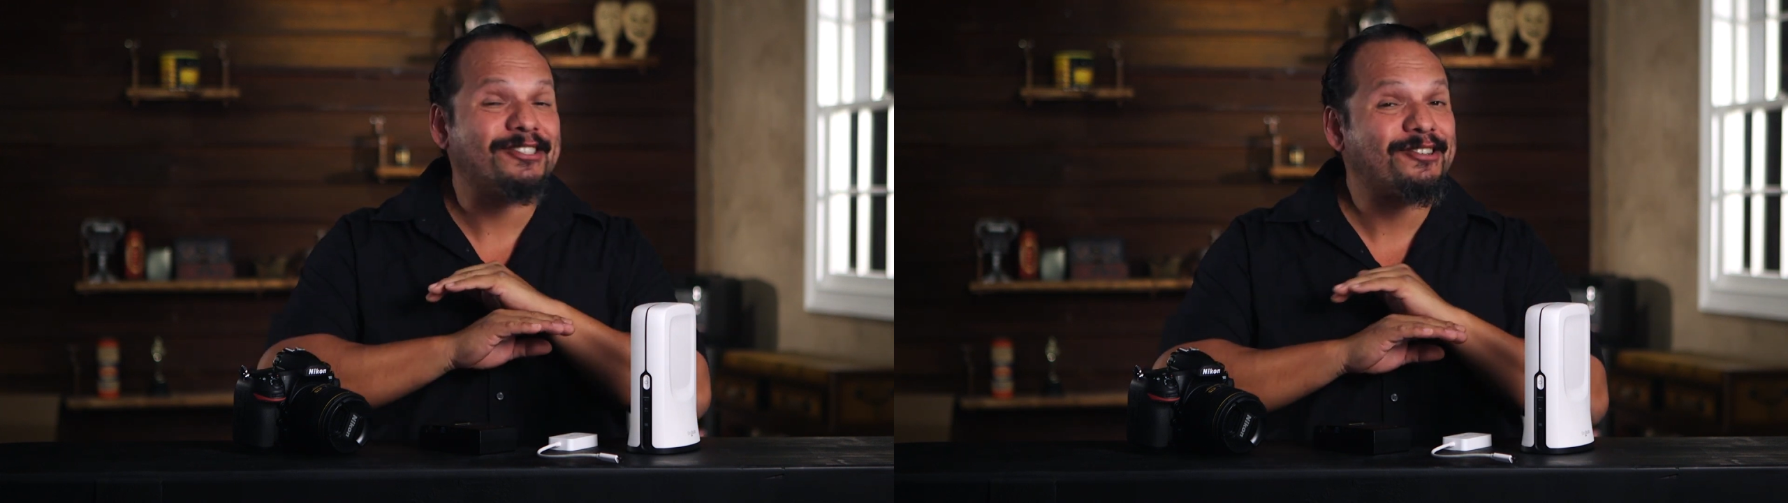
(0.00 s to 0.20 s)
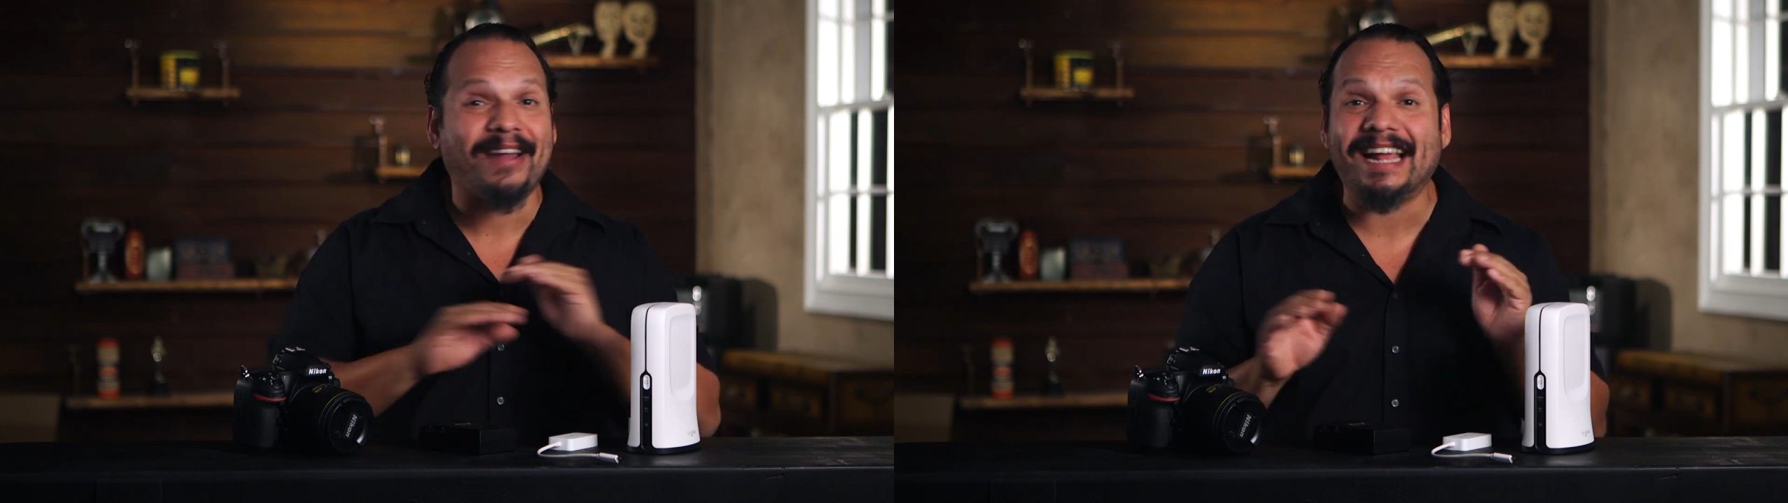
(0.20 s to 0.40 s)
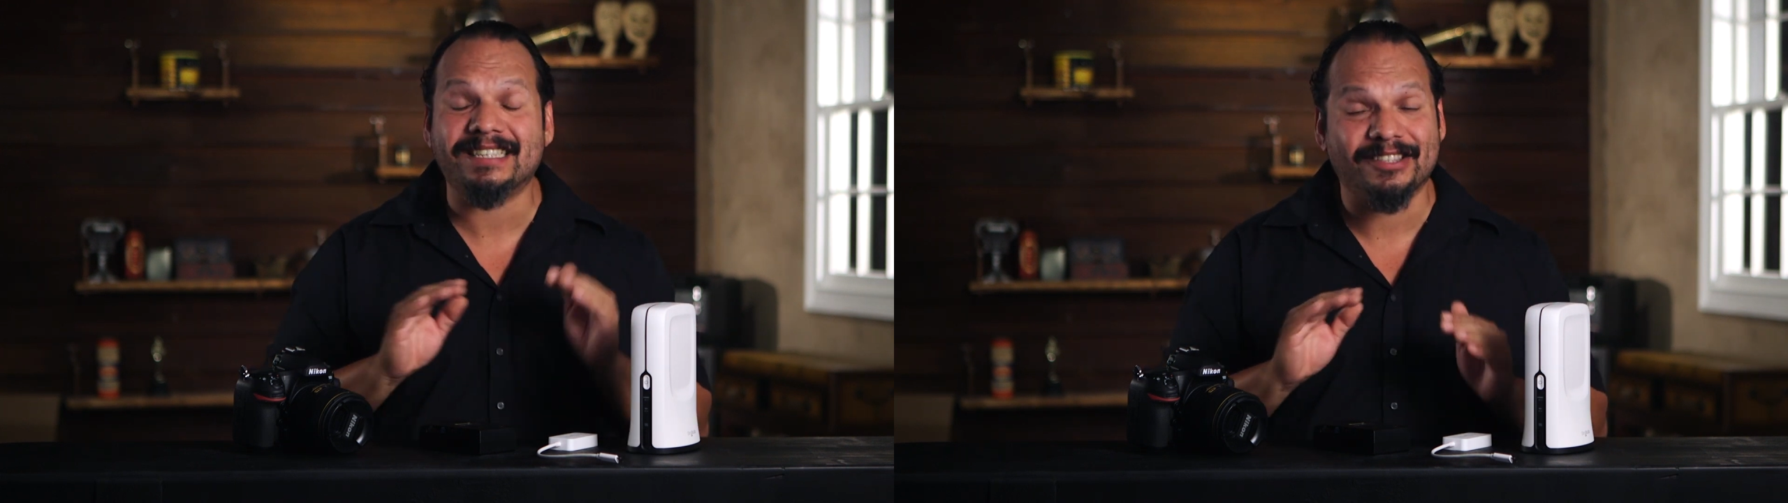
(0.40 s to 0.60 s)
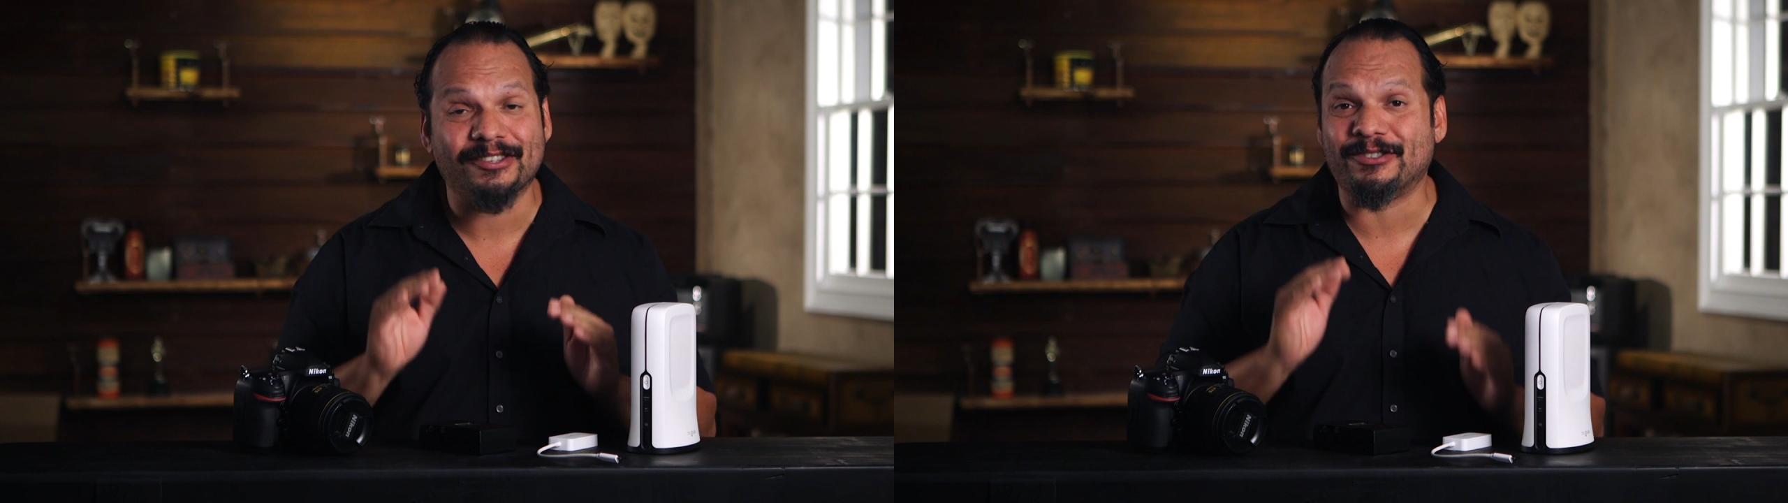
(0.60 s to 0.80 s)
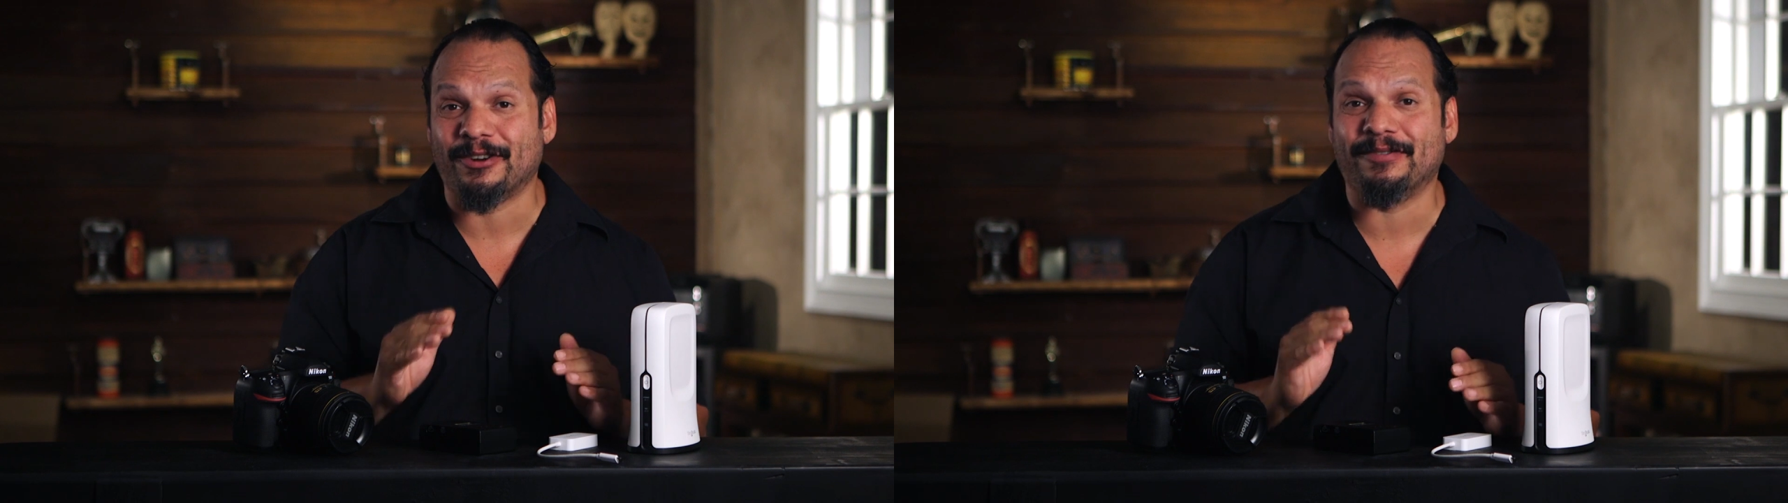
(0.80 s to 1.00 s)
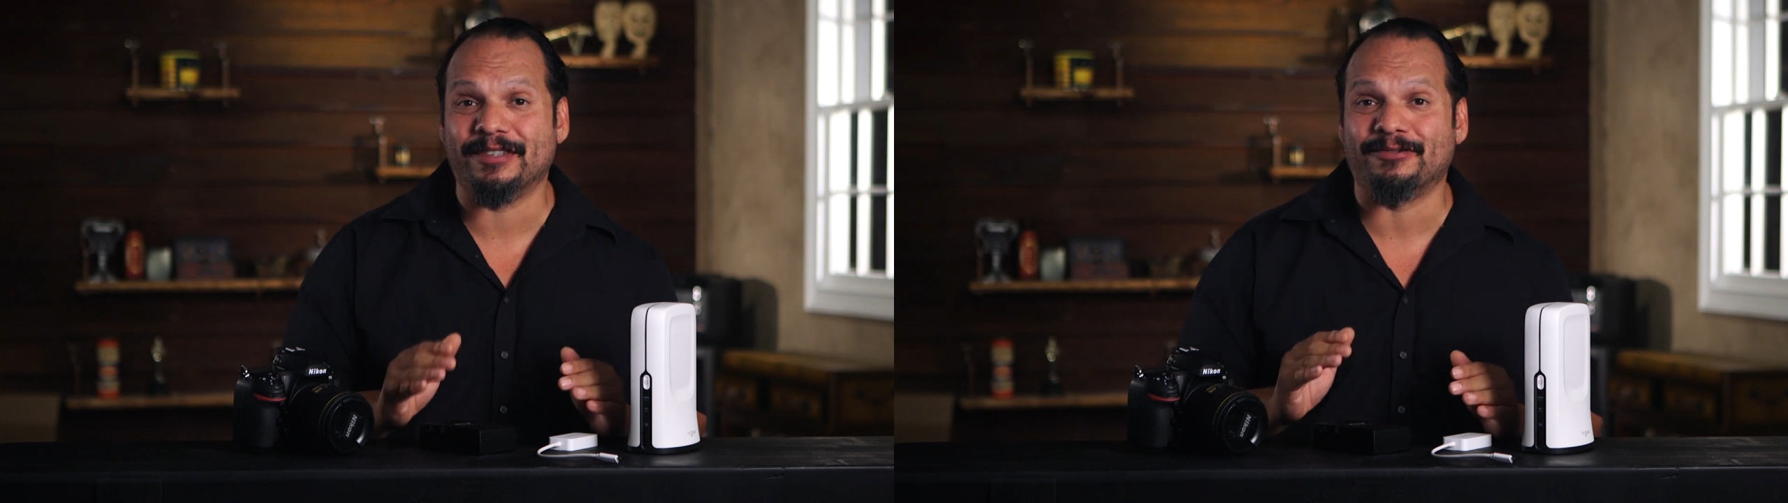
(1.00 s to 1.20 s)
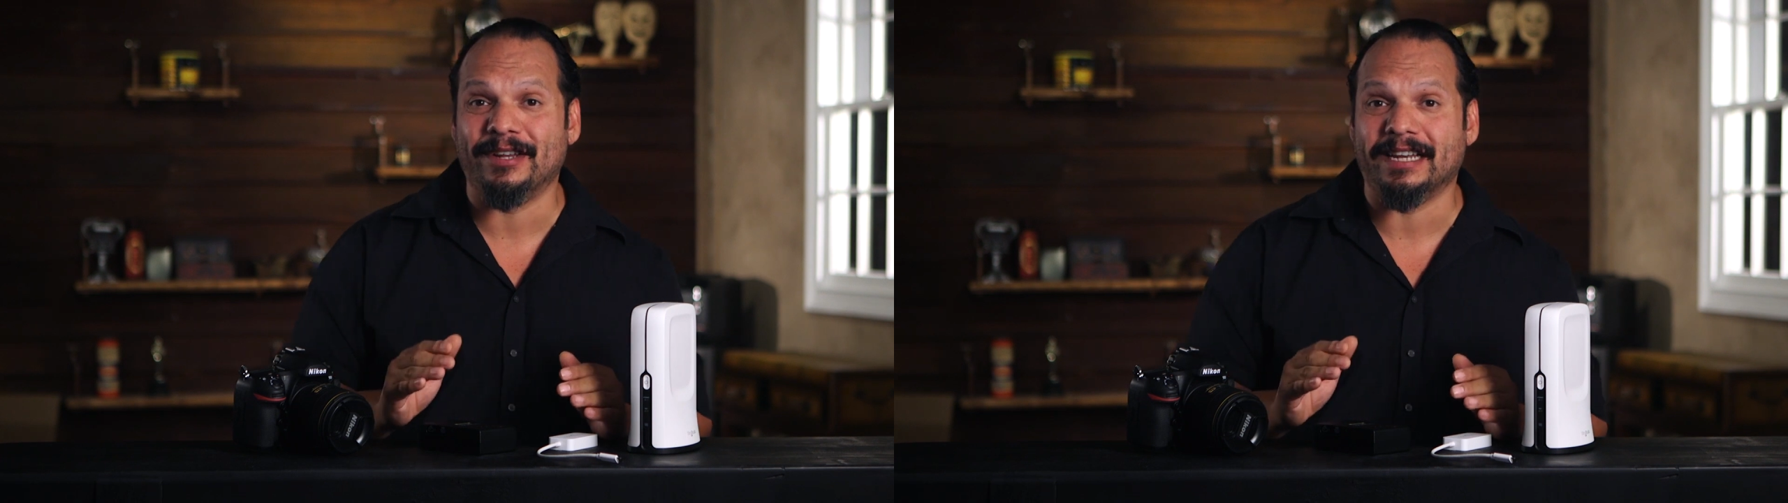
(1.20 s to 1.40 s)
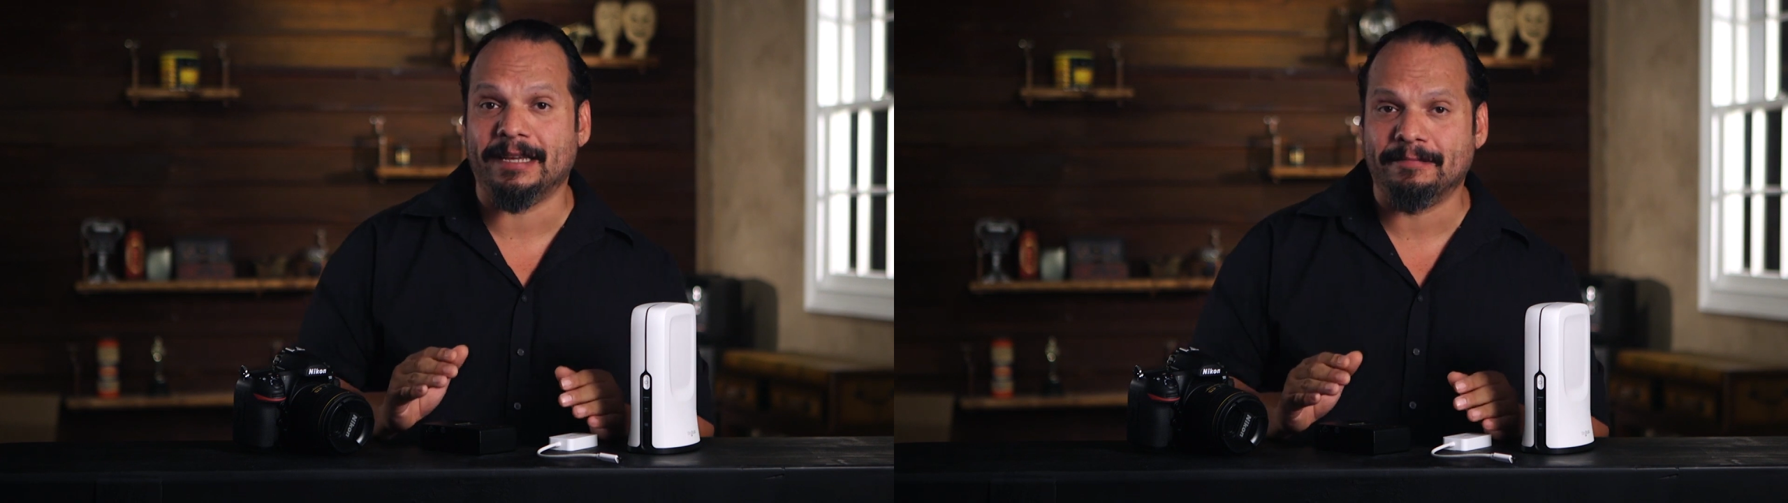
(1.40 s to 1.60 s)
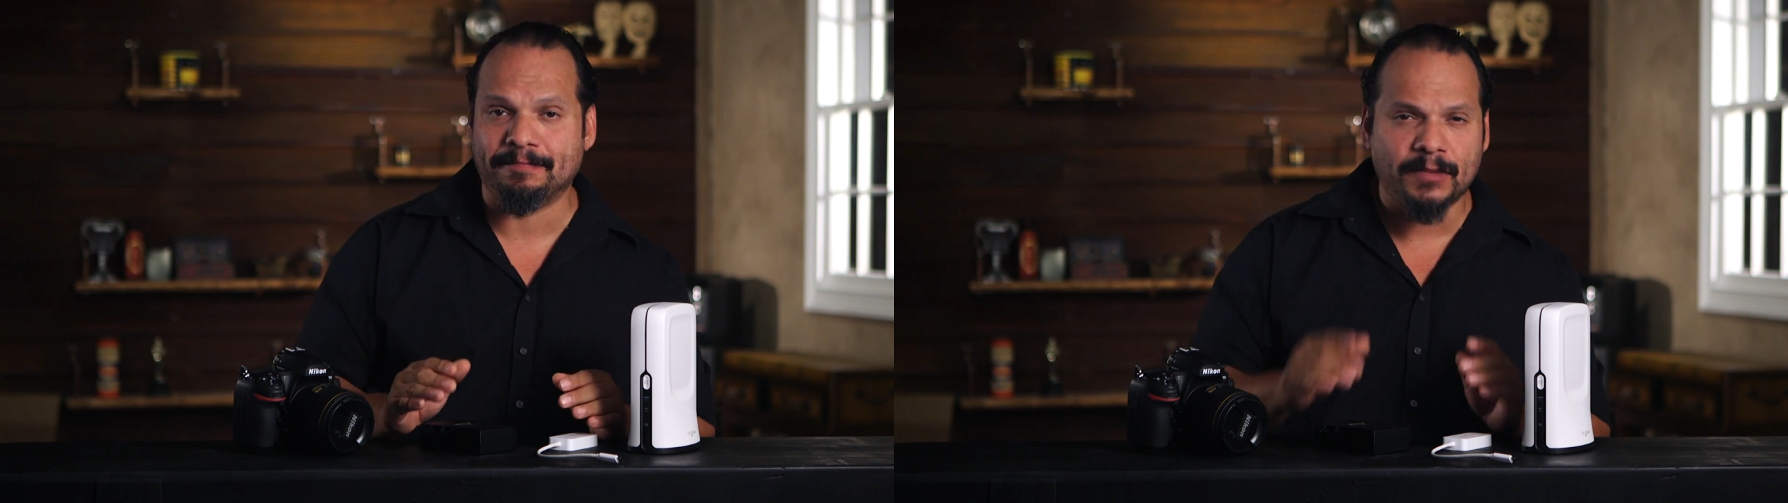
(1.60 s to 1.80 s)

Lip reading: scratching the surface, really.